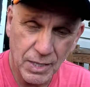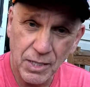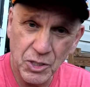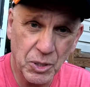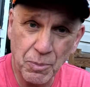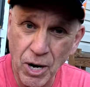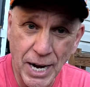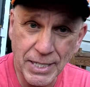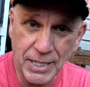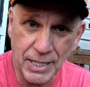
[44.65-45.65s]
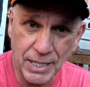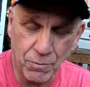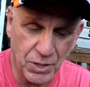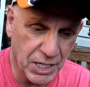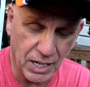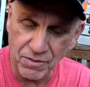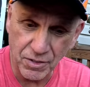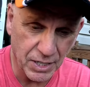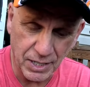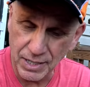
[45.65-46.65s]
Sobriety and
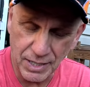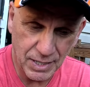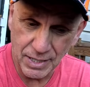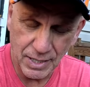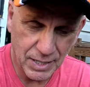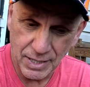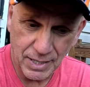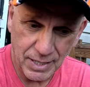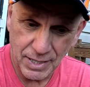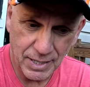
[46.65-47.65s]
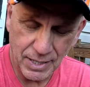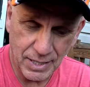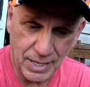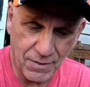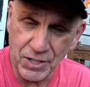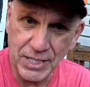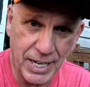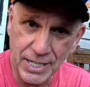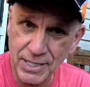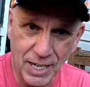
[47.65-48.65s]
recovery, every
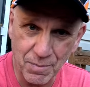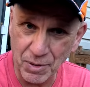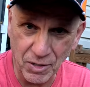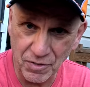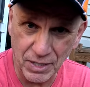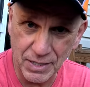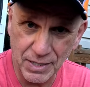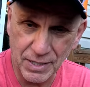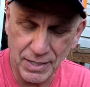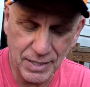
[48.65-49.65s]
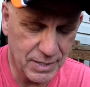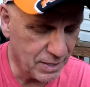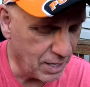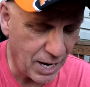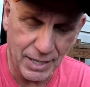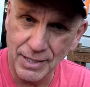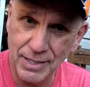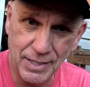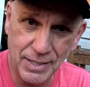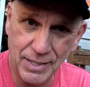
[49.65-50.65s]
day is not perfect. It's not.
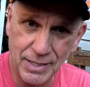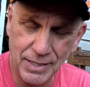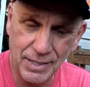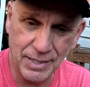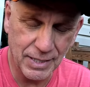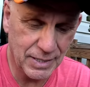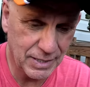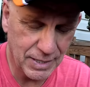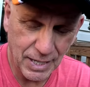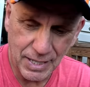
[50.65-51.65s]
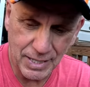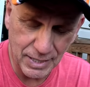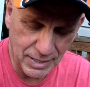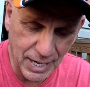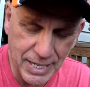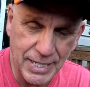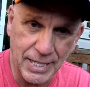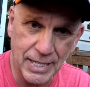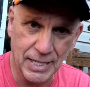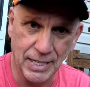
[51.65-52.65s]
This, this
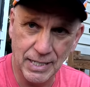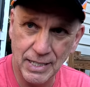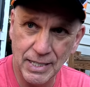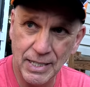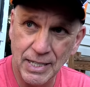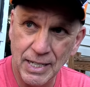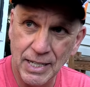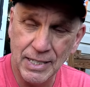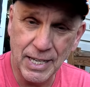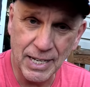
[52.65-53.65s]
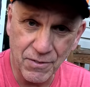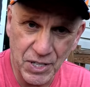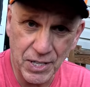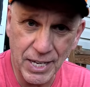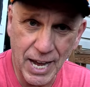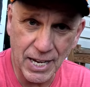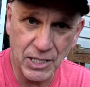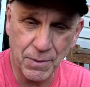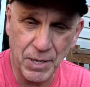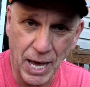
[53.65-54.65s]
idea that everything has
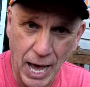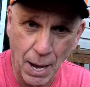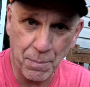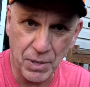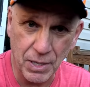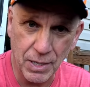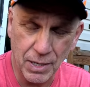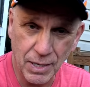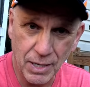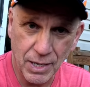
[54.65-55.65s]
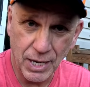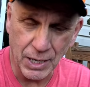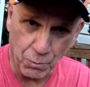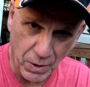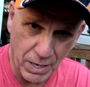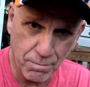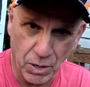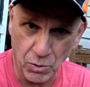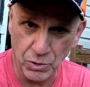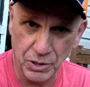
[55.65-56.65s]
to be happy and
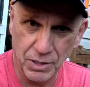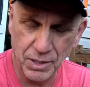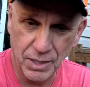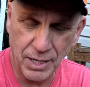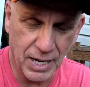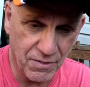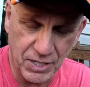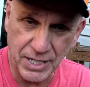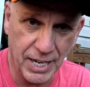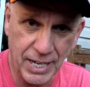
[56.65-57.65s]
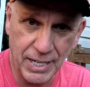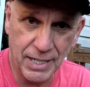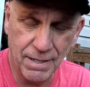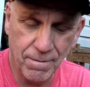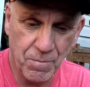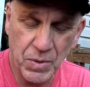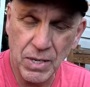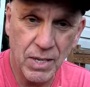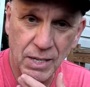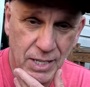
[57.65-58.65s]
rainbows every day
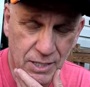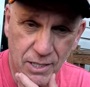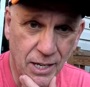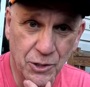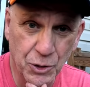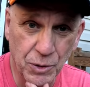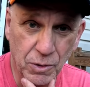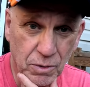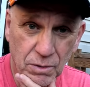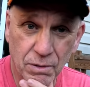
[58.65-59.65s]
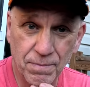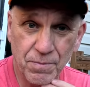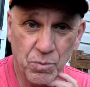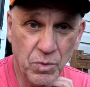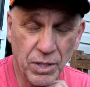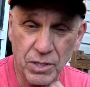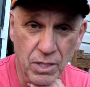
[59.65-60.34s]
it's not true. It's